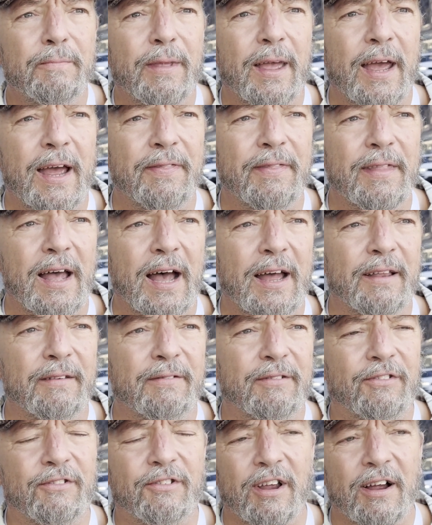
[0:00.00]
And
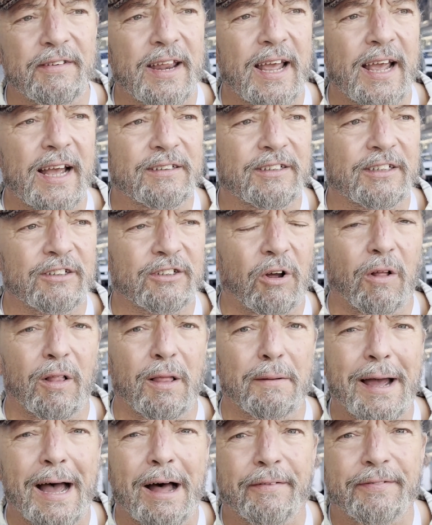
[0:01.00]
Sundance is all
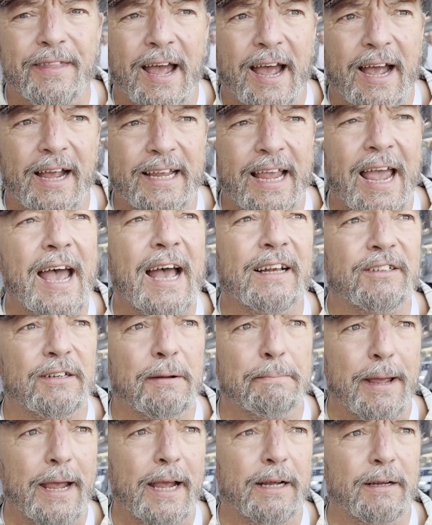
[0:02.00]
about that. Yeah, it's
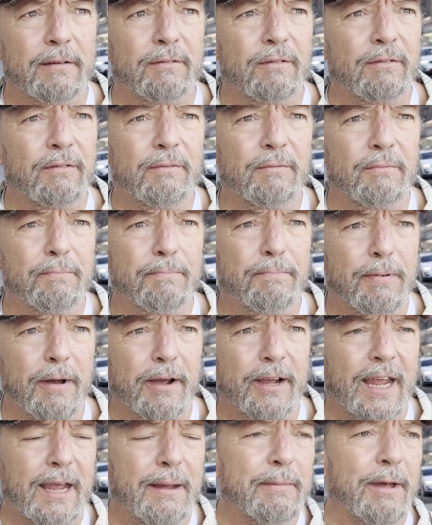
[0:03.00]
a big
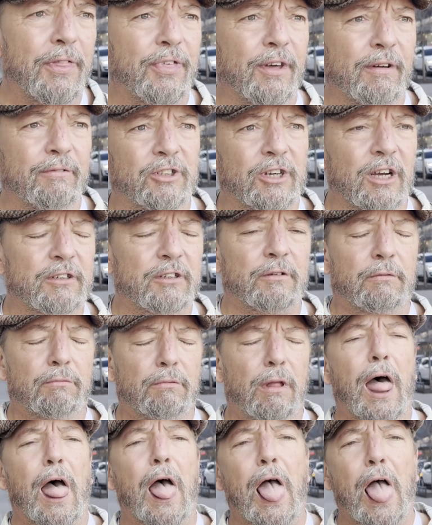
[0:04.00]
behemoth of just
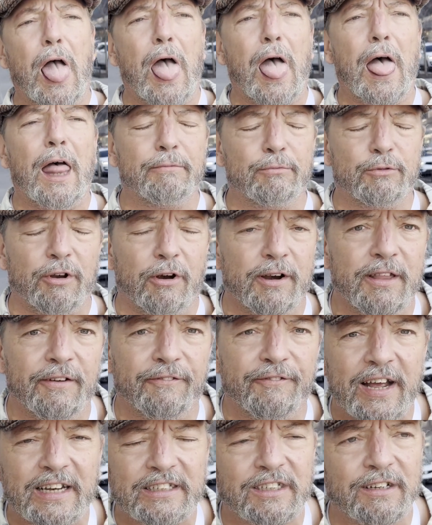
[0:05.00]
during the
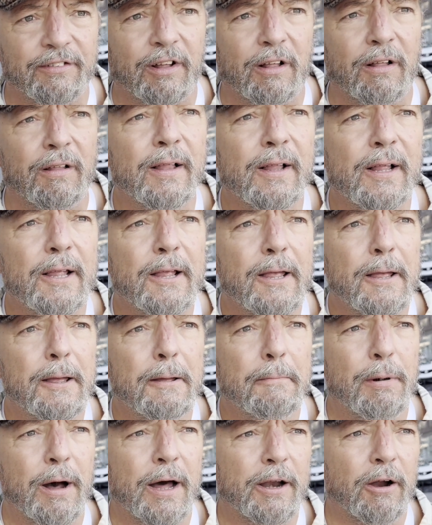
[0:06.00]
festival.
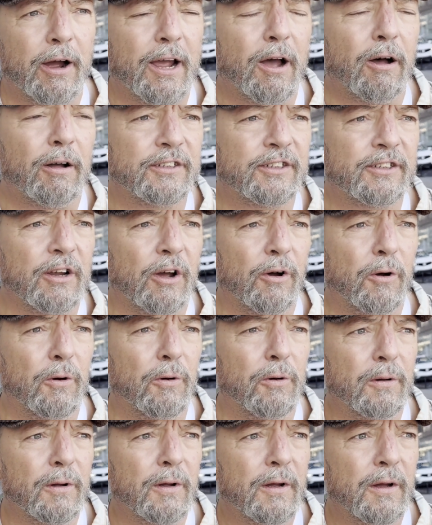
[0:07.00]
But I
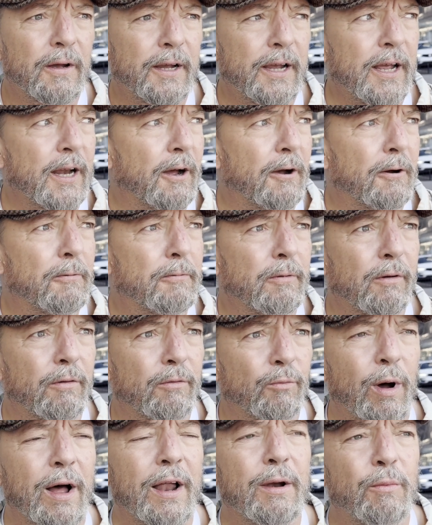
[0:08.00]
also,
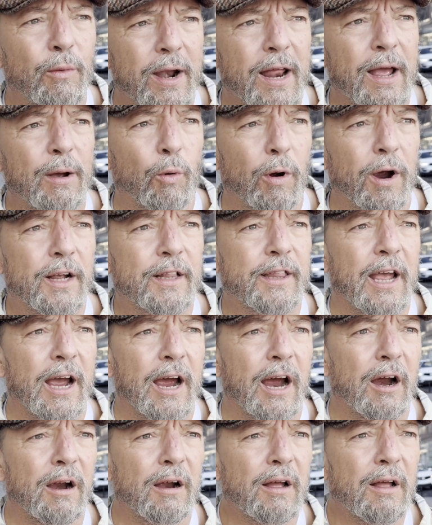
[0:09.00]
when I worked
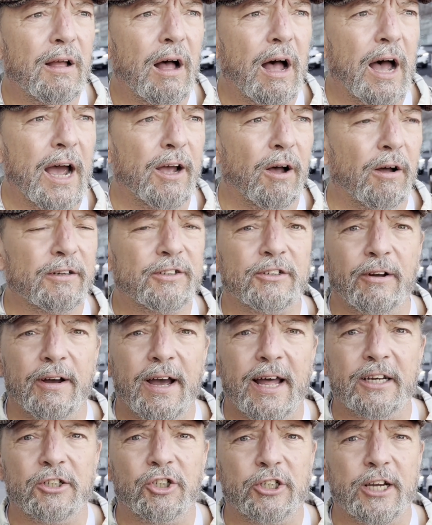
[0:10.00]
there, I also
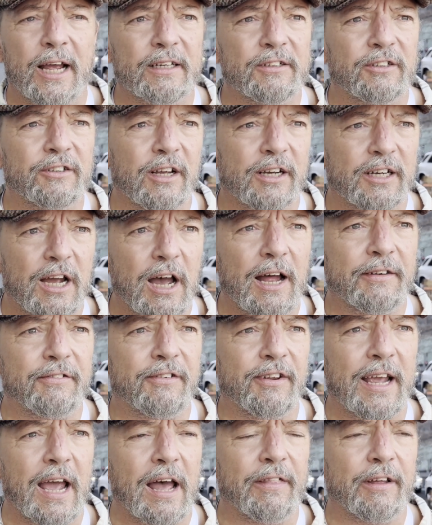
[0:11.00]
had a chance to cut
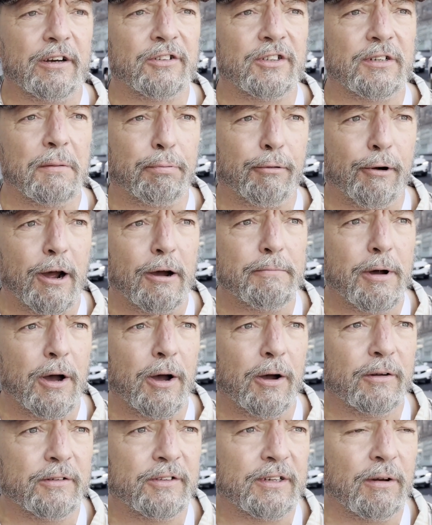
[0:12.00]
together some
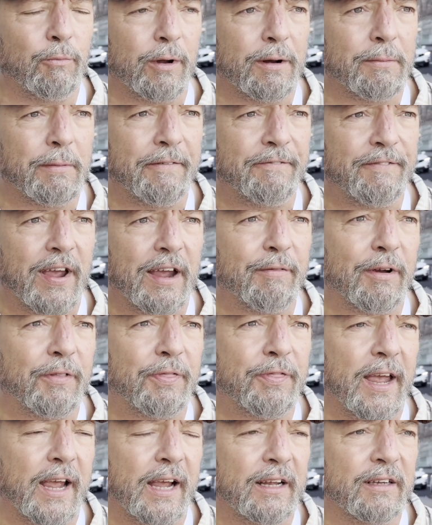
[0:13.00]
promos. And one of my
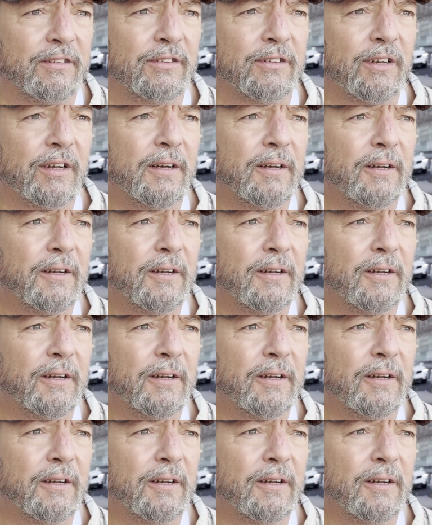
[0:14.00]
favorite things